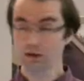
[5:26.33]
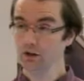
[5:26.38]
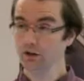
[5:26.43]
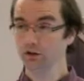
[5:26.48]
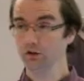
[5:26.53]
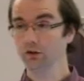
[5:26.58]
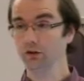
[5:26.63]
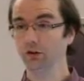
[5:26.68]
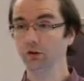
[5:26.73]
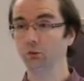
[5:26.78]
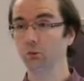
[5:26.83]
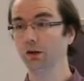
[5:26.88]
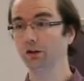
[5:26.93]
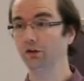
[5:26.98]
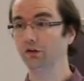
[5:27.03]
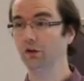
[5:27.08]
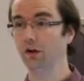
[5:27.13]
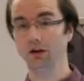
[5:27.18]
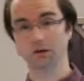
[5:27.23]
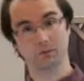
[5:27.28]
So this is
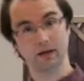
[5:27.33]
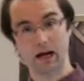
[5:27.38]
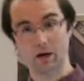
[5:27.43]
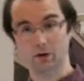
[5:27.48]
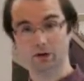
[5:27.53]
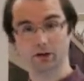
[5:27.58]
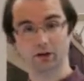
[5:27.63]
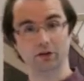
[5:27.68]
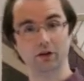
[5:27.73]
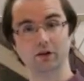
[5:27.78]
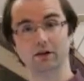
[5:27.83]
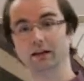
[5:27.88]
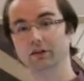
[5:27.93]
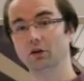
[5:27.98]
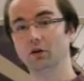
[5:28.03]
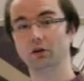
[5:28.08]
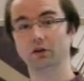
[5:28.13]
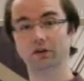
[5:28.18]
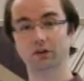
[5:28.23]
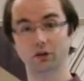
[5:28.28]
Winsong. Howard has already
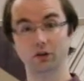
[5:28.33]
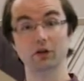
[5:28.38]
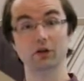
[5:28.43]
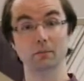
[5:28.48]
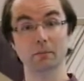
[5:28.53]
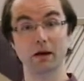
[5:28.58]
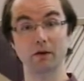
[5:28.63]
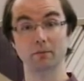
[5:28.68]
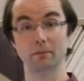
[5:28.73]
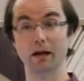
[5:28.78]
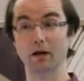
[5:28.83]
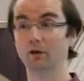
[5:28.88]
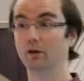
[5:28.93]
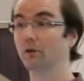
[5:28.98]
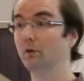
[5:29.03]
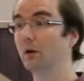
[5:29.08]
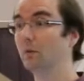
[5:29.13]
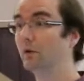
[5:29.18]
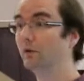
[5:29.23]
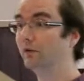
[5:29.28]
told us a good amount about it,
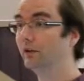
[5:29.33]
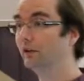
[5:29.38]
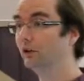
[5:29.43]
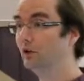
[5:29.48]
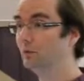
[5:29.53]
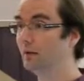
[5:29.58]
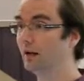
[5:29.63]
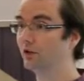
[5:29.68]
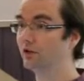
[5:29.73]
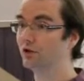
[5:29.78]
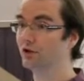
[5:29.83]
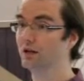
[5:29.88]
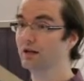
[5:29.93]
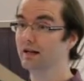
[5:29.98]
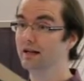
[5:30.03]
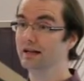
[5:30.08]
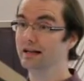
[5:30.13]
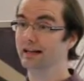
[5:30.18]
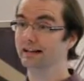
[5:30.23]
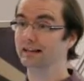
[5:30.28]
so I won't say too much,
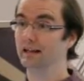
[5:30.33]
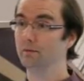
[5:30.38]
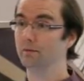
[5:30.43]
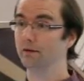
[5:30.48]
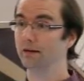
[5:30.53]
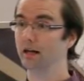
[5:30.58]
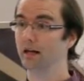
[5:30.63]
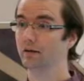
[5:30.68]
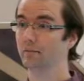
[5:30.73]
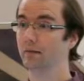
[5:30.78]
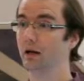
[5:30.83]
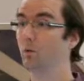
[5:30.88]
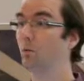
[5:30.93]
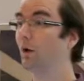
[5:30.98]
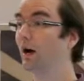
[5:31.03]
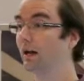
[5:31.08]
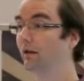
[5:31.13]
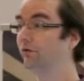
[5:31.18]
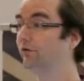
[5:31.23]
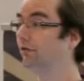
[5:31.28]
except that my
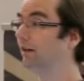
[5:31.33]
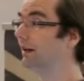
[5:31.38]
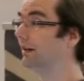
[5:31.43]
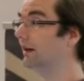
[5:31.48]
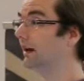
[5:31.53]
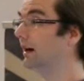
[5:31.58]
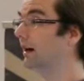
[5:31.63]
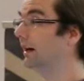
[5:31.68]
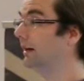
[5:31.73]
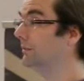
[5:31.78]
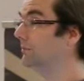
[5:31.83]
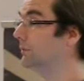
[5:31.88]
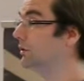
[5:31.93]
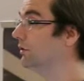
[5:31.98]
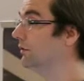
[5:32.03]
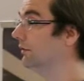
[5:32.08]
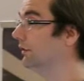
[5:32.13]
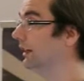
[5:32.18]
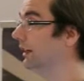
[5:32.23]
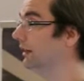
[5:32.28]
wife and I
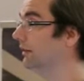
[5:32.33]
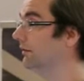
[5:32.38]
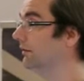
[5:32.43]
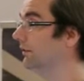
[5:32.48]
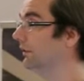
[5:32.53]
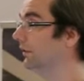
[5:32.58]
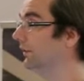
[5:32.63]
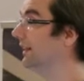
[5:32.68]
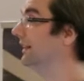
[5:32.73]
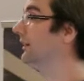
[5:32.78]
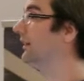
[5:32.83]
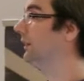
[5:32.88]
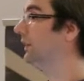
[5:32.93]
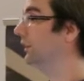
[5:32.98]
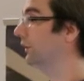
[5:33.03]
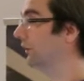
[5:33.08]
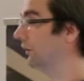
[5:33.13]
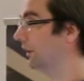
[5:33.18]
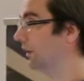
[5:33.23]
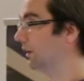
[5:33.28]
moved in 6
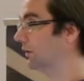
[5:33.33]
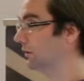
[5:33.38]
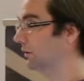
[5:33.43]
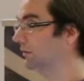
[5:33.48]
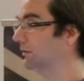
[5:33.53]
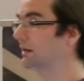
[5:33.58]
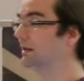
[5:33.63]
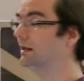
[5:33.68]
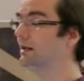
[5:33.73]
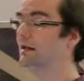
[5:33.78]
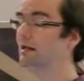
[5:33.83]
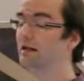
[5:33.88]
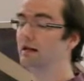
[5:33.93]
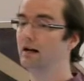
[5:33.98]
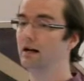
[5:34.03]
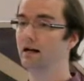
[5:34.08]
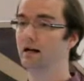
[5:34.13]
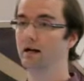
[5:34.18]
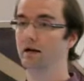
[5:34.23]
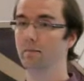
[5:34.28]
years ago.
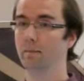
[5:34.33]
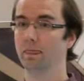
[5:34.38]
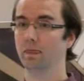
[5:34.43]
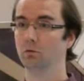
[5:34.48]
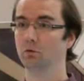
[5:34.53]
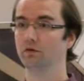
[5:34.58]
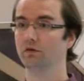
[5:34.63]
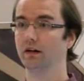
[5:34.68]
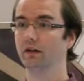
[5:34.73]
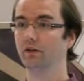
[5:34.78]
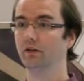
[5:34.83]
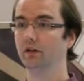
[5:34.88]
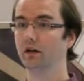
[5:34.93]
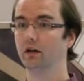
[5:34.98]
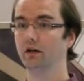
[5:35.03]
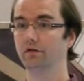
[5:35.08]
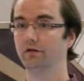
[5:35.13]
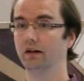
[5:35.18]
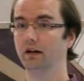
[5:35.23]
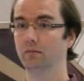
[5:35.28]
We're raising
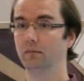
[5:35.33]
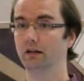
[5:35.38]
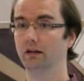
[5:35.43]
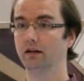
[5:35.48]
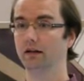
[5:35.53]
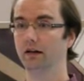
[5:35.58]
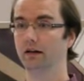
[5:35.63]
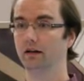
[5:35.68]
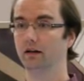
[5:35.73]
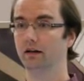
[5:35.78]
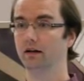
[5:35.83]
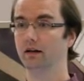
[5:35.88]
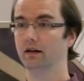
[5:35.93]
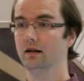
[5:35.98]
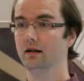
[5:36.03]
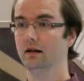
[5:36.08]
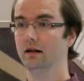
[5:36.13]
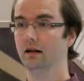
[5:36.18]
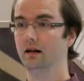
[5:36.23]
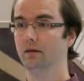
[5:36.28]
our family there.
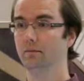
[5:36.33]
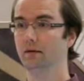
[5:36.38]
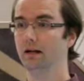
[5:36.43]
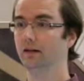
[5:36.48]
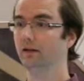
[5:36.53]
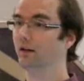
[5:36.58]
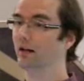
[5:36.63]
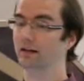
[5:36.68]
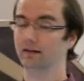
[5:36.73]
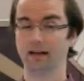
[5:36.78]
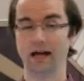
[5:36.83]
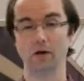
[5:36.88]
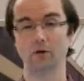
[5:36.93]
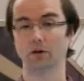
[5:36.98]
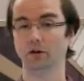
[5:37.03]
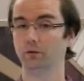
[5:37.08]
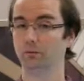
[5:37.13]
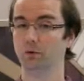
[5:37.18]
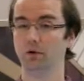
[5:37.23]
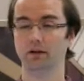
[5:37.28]
And as Howard
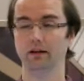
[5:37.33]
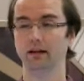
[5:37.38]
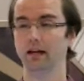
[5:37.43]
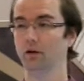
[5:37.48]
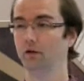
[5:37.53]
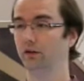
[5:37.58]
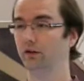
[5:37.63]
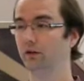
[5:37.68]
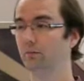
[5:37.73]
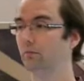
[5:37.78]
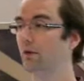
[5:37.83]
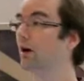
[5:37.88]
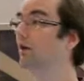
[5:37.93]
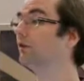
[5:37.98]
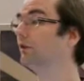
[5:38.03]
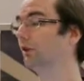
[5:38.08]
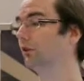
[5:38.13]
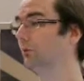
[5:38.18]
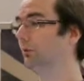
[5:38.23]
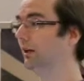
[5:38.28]
has pointed out, it's a
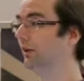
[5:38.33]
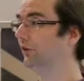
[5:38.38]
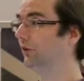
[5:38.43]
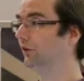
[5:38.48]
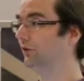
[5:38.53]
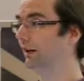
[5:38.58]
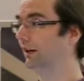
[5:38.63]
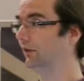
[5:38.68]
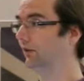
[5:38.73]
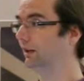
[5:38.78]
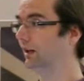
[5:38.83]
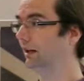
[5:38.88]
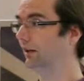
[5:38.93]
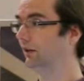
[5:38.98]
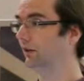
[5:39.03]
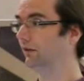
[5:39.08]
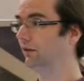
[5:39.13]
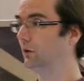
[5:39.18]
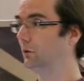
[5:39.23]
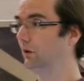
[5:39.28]
marvelous place to raise
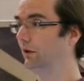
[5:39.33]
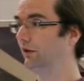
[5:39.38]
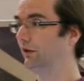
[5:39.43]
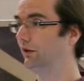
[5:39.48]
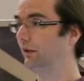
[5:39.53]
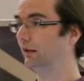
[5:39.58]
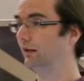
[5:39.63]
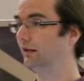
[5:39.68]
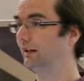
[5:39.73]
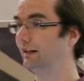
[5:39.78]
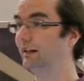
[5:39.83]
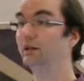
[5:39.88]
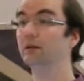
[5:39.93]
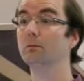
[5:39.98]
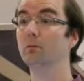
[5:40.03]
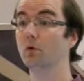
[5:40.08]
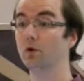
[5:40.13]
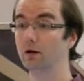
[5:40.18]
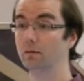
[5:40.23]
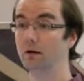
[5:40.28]
kids. If you want to hear
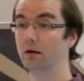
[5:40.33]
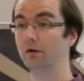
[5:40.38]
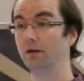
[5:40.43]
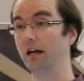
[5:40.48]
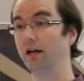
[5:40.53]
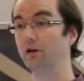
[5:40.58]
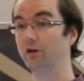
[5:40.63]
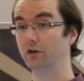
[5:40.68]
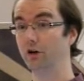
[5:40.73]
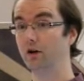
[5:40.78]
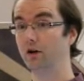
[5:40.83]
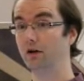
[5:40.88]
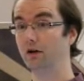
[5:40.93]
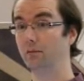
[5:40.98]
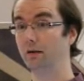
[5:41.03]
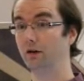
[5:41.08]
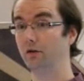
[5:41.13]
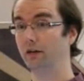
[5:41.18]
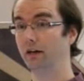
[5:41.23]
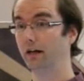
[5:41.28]
more about that or talk
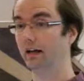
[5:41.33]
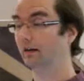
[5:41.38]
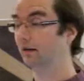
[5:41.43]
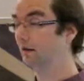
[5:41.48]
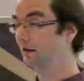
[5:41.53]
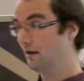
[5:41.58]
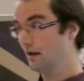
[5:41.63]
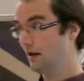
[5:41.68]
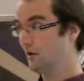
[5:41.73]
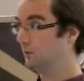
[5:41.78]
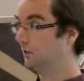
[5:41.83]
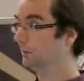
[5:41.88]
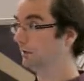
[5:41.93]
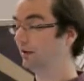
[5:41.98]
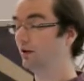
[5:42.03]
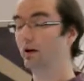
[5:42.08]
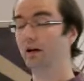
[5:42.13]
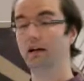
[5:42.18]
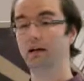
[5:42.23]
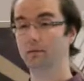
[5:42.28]
about that, we'll be
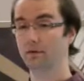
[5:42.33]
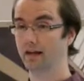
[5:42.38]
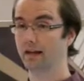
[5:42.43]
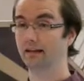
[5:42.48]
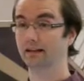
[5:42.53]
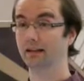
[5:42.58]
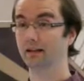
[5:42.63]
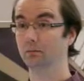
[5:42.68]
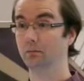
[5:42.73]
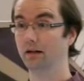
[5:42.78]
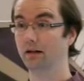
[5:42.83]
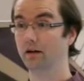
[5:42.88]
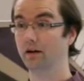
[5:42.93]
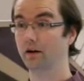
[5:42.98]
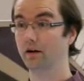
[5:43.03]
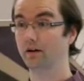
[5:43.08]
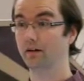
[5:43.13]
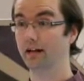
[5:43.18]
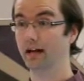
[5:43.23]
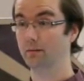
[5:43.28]
talking about that a little bit at
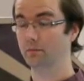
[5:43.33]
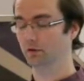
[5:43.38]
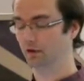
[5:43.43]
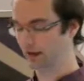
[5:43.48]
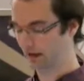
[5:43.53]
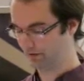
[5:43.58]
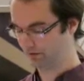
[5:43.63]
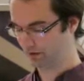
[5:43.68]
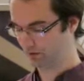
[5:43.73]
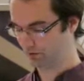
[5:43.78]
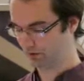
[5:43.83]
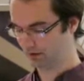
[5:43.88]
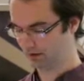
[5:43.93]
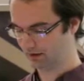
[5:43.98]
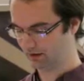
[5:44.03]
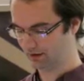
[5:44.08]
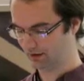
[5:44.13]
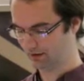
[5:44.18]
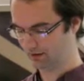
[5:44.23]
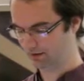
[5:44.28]
our table
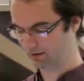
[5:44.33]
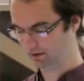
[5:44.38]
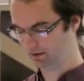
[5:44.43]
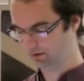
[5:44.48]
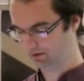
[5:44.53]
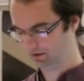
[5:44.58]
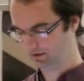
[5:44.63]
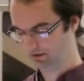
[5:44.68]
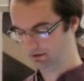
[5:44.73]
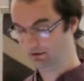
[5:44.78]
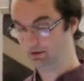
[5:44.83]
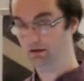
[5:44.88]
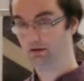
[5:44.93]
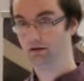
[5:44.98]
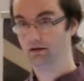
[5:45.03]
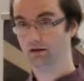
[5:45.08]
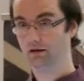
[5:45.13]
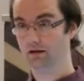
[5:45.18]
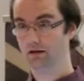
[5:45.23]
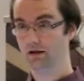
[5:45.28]
afterwards.
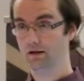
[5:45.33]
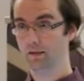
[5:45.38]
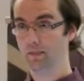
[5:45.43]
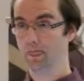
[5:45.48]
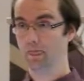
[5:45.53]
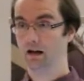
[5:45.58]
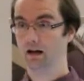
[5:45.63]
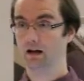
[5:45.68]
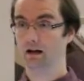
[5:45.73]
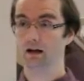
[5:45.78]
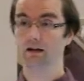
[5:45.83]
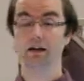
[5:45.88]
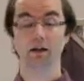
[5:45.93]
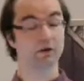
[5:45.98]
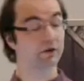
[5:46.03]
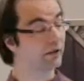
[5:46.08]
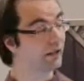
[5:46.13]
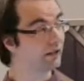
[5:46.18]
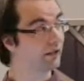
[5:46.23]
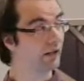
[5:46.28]

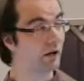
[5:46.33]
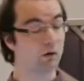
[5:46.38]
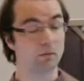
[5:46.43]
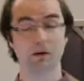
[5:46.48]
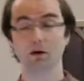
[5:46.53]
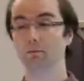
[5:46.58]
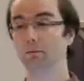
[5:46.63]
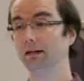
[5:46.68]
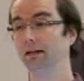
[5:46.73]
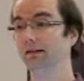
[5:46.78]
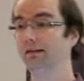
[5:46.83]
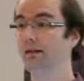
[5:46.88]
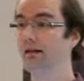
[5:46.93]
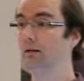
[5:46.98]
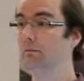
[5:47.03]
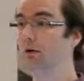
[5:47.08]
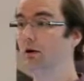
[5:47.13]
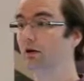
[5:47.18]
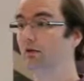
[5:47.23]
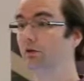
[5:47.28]
Another thing to know about me is that
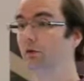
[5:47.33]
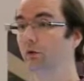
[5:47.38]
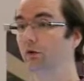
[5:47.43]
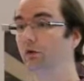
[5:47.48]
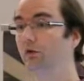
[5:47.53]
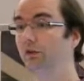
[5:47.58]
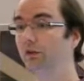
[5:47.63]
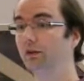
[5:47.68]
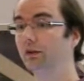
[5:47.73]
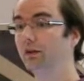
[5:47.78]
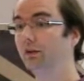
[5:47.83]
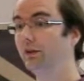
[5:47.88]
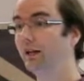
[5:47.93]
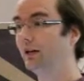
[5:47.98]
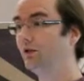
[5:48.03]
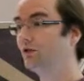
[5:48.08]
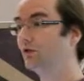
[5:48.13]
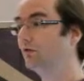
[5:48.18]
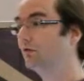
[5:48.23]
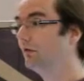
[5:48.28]
I'm part of Source
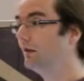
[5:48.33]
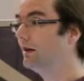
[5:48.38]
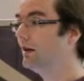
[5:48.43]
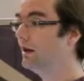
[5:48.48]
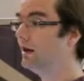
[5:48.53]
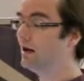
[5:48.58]
Facilitation.